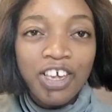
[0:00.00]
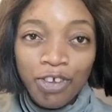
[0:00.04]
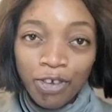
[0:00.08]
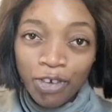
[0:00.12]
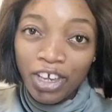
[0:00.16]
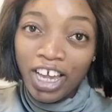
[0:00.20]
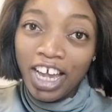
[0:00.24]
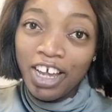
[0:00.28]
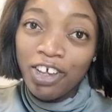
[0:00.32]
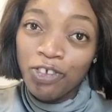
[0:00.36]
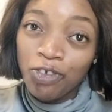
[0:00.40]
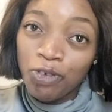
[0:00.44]

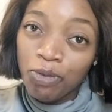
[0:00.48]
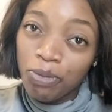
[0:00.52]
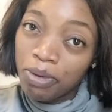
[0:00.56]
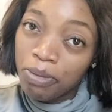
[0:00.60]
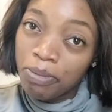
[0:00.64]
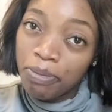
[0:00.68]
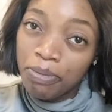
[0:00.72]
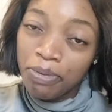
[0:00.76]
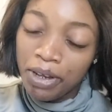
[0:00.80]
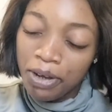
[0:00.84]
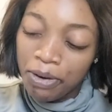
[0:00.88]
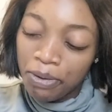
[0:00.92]
you guys should
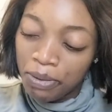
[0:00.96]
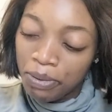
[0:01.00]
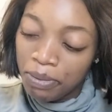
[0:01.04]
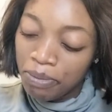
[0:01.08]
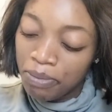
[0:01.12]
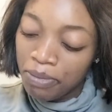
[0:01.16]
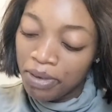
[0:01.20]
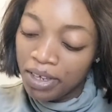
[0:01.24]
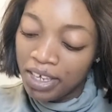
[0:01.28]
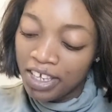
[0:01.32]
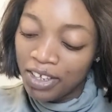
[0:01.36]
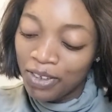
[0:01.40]
be there
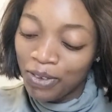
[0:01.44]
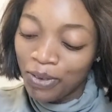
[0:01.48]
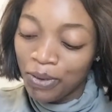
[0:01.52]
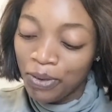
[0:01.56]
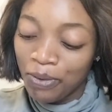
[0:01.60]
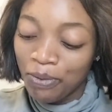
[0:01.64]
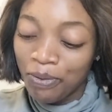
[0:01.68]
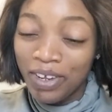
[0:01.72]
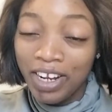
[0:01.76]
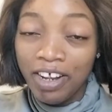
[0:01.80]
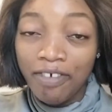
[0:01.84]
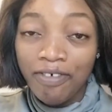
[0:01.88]
with me.
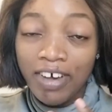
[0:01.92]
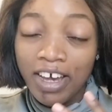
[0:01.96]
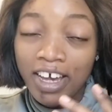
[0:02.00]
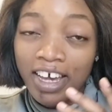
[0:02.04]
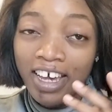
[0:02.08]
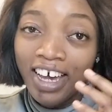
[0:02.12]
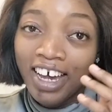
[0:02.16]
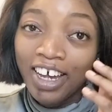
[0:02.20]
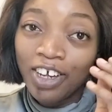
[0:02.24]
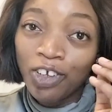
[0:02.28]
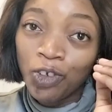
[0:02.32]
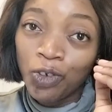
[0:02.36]
So whenever
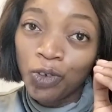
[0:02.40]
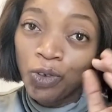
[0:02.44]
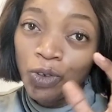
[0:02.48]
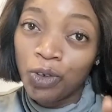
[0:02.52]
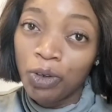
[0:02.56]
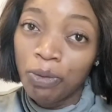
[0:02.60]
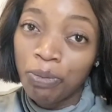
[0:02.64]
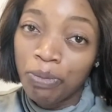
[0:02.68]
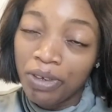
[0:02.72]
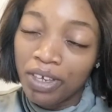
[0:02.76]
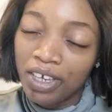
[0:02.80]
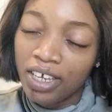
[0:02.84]
I
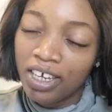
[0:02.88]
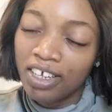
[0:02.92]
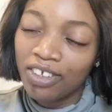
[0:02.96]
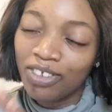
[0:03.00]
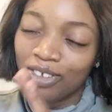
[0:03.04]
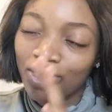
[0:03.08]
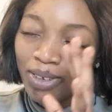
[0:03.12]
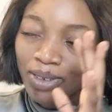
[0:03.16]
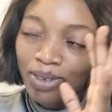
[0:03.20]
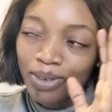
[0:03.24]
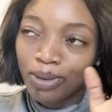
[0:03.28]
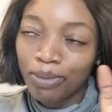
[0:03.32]
showed up here,
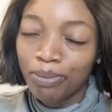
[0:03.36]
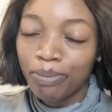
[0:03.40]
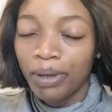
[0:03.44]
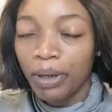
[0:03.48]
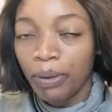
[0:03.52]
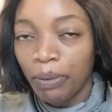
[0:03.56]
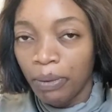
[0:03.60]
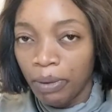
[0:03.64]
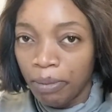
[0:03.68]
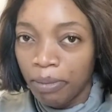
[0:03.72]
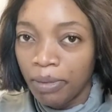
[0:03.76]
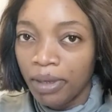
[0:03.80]
just
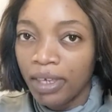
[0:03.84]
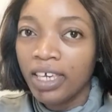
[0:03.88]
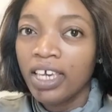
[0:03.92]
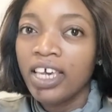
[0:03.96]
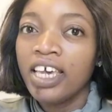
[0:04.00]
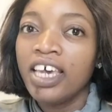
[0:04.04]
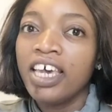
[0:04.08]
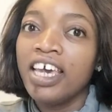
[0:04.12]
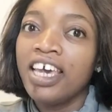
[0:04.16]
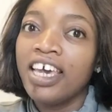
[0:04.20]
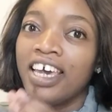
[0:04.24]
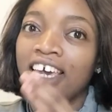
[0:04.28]
be with me.
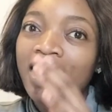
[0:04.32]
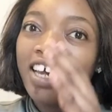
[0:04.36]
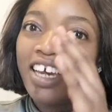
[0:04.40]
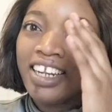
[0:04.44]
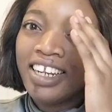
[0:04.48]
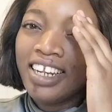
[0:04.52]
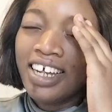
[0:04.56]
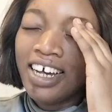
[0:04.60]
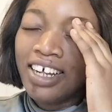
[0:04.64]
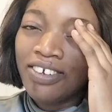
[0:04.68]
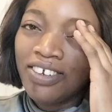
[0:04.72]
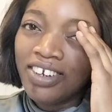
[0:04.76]

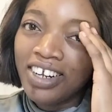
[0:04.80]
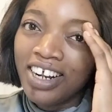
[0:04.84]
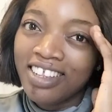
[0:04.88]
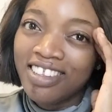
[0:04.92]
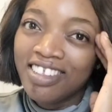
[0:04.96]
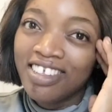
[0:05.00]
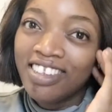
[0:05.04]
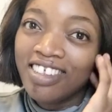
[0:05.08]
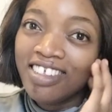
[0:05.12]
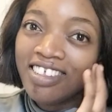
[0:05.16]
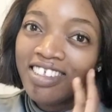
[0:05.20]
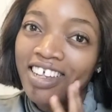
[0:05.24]
And another
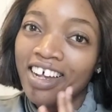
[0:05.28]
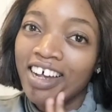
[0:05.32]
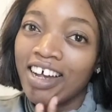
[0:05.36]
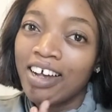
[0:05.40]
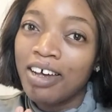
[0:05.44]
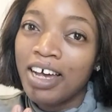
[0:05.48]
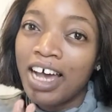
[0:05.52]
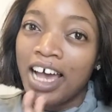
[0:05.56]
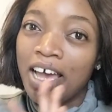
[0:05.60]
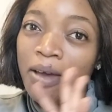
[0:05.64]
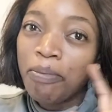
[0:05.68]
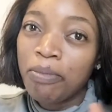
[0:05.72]
thing is
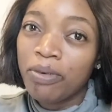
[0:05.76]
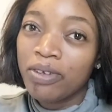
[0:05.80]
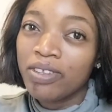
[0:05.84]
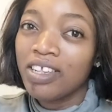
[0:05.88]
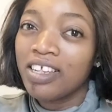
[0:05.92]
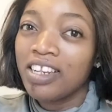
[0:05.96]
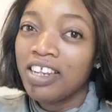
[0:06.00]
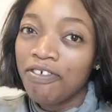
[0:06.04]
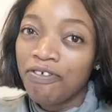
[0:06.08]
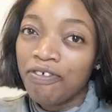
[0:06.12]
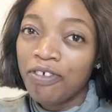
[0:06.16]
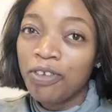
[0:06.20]
that I
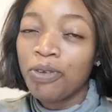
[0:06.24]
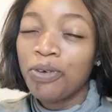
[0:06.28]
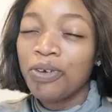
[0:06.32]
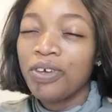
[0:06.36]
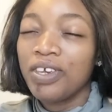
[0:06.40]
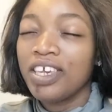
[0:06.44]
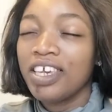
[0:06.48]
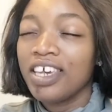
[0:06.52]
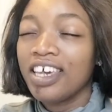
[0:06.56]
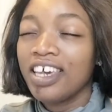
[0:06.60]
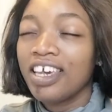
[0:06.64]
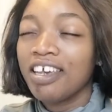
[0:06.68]
posted a video
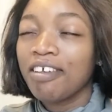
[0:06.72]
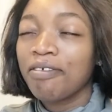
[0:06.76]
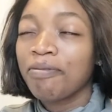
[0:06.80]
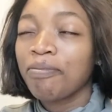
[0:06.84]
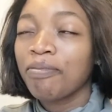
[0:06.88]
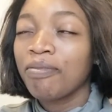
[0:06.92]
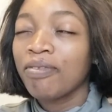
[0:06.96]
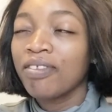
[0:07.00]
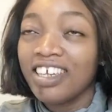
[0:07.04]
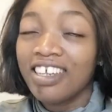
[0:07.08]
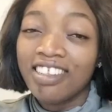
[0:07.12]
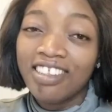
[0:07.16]
here,
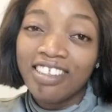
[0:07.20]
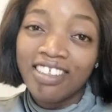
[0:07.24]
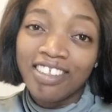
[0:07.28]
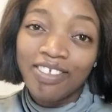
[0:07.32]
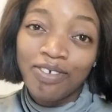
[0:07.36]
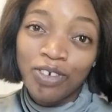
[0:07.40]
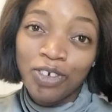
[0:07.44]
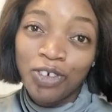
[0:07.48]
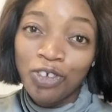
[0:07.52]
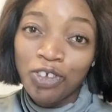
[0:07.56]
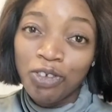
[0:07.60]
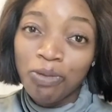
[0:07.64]
it's
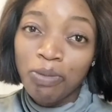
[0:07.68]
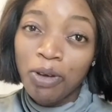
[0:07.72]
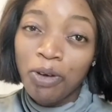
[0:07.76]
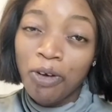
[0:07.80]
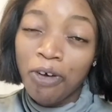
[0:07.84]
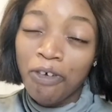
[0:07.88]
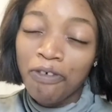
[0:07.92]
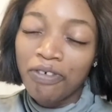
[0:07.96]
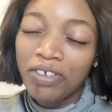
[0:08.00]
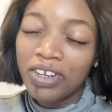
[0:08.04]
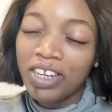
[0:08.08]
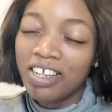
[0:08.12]
reduced my
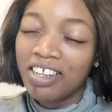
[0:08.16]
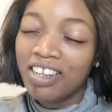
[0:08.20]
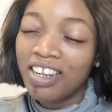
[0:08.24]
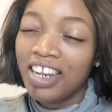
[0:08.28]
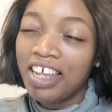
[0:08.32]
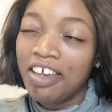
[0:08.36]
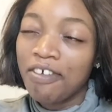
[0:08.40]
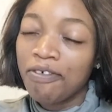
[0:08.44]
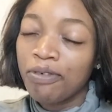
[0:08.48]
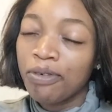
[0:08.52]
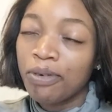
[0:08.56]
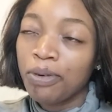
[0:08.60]
confidence
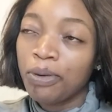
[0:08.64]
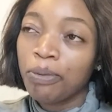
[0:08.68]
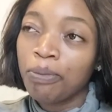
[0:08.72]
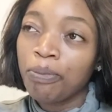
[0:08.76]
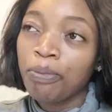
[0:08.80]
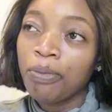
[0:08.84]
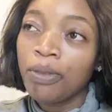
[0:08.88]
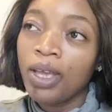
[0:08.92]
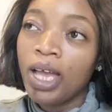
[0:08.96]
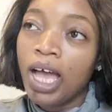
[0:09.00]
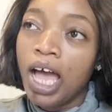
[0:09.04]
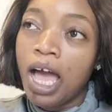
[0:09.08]
level.
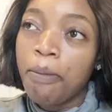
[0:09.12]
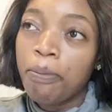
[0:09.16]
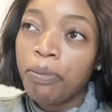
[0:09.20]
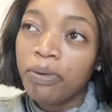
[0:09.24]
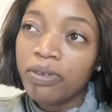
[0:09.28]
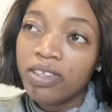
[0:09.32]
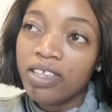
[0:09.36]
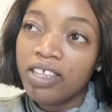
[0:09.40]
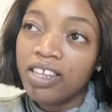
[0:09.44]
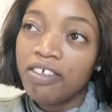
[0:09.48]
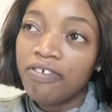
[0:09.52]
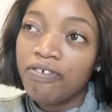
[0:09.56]
I
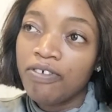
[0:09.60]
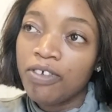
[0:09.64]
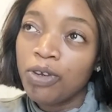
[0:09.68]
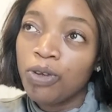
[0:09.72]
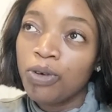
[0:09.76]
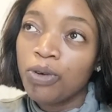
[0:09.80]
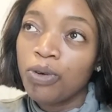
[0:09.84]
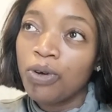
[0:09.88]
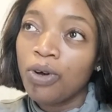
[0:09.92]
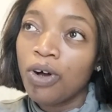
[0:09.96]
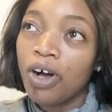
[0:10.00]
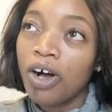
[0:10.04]
posted a
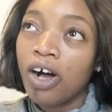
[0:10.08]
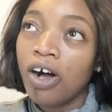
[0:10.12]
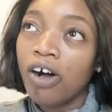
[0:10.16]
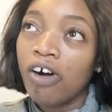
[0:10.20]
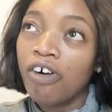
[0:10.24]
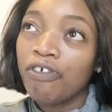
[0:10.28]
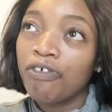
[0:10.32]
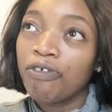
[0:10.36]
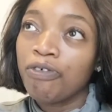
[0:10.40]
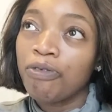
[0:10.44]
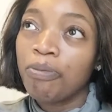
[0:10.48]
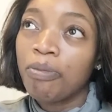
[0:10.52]
video
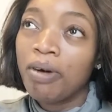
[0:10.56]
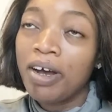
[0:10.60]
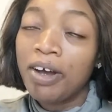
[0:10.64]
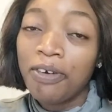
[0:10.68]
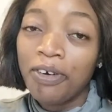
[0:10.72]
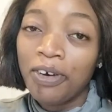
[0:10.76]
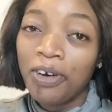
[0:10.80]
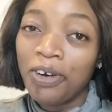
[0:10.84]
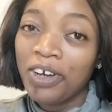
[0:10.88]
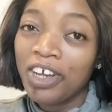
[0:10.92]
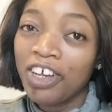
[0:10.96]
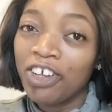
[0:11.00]
of my
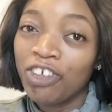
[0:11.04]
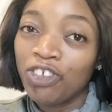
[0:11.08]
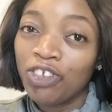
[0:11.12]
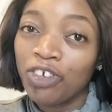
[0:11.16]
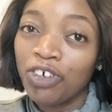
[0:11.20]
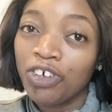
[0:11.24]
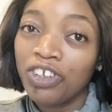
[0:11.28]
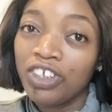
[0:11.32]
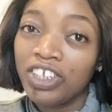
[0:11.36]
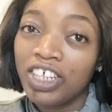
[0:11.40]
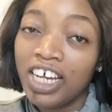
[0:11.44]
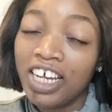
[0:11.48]

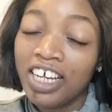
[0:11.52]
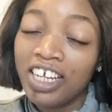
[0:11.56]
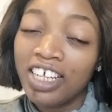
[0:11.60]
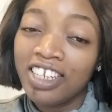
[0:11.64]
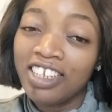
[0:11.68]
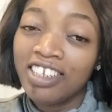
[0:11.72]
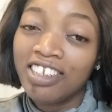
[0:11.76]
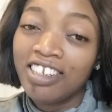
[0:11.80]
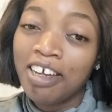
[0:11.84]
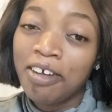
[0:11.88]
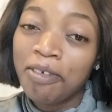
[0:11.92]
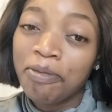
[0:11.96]
relocation
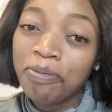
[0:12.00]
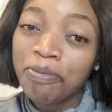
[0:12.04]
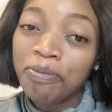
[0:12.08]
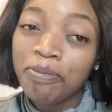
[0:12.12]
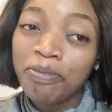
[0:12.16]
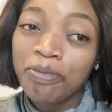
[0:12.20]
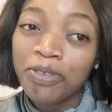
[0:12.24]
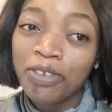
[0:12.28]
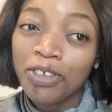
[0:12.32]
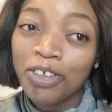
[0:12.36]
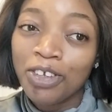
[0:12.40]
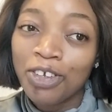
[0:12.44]
and
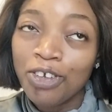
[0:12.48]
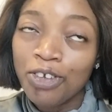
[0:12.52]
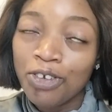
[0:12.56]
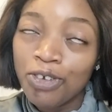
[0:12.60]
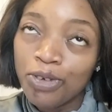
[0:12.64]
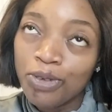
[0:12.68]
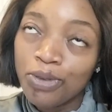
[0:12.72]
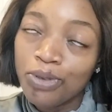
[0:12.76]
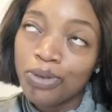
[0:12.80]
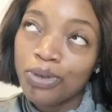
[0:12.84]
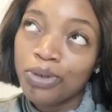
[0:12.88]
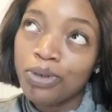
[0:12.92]

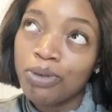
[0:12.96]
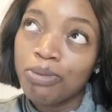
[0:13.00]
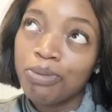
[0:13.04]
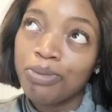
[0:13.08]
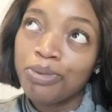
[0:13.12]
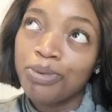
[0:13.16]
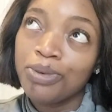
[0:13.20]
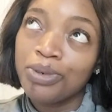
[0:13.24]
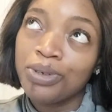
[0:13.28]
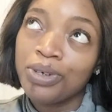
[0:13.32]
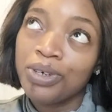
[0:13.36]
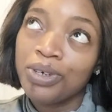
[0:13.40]
YouTube,